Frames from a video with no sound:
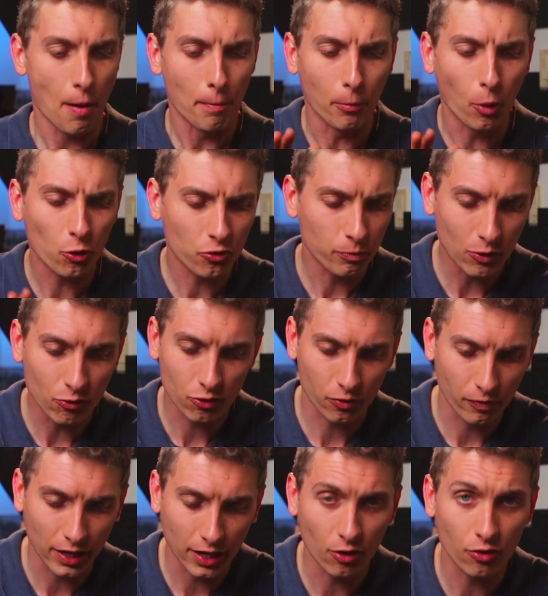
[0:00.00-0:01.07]
Most music
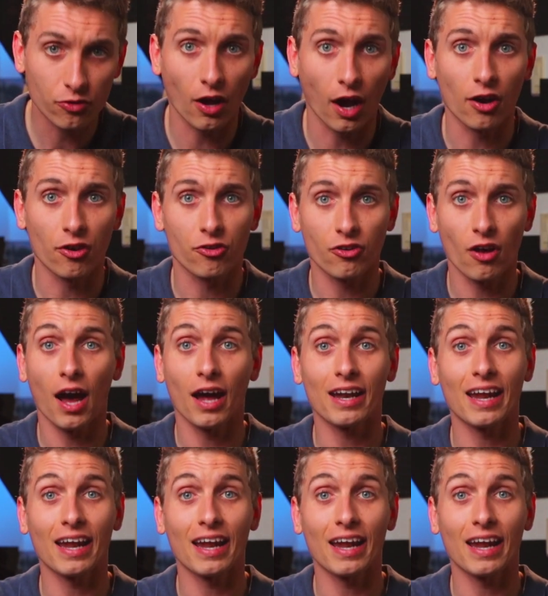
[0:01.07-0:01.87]
videos are shot